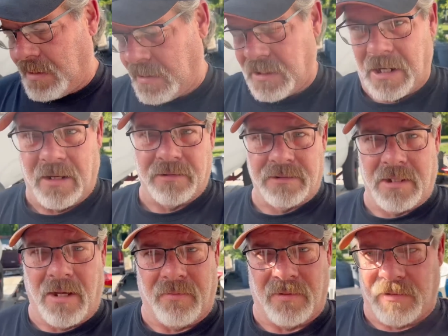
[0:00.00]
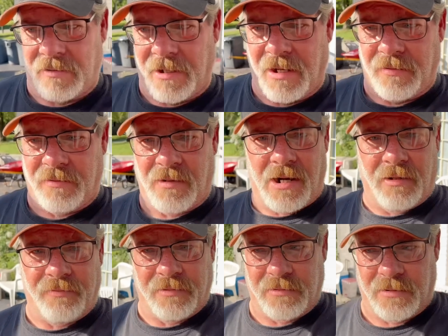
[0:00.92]
Now it's time to learn how to
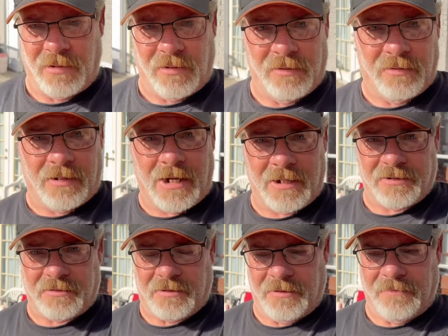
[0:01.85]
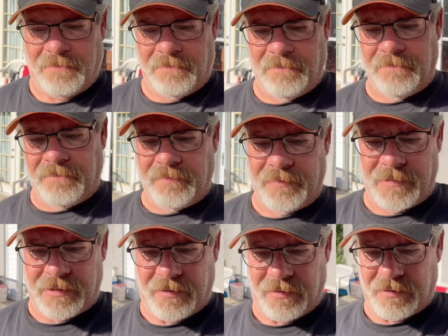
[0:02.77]
drive it on the drag strip.
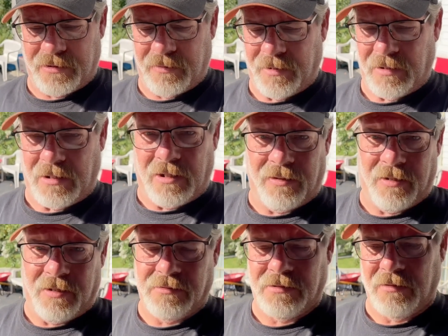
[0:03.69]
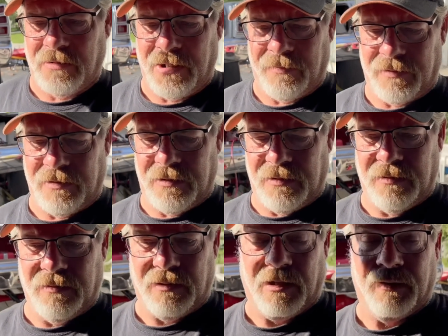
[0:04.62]
So there's gonna be a lot of things I'm gonna have to
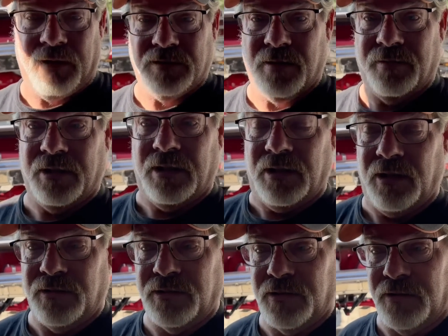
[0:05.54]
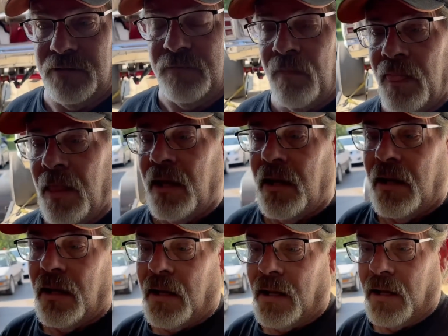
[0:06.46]
do, a lot of things I'm gonna have to get used to.
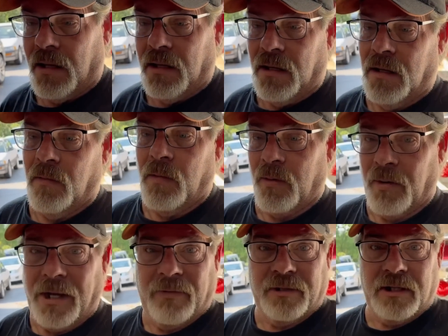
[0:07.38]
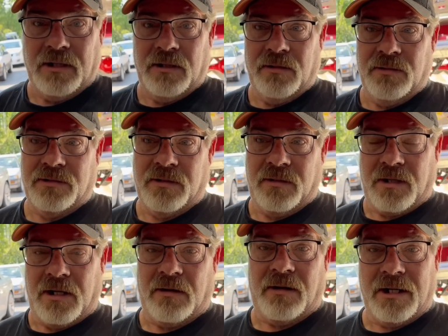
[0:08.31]
I'm gonna have to get used to the
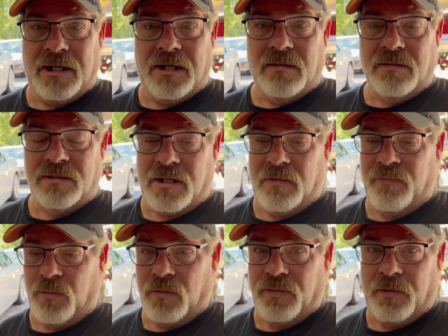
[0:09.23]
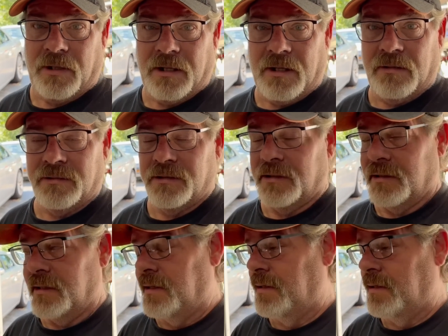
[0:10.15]
gearing now. It's got 430 gears in it.